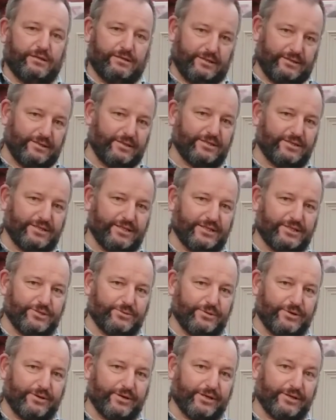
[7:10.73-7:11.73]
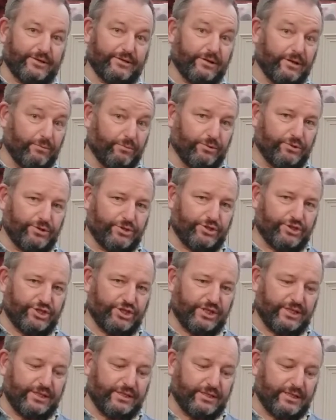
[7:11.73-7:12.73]
I did say to Erica that I wouldn't
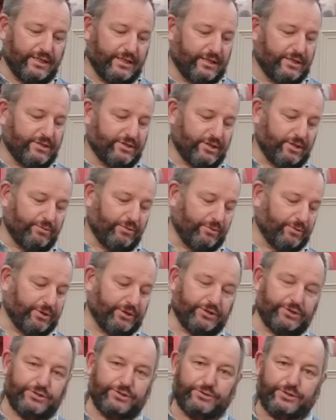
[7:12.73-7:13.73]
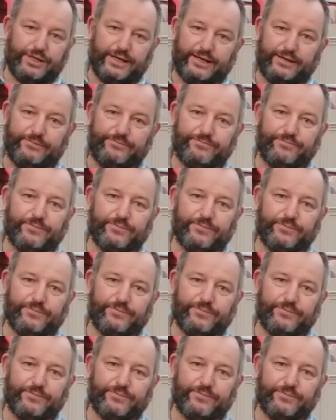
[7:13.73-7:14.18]
cheat, so what we're going to do now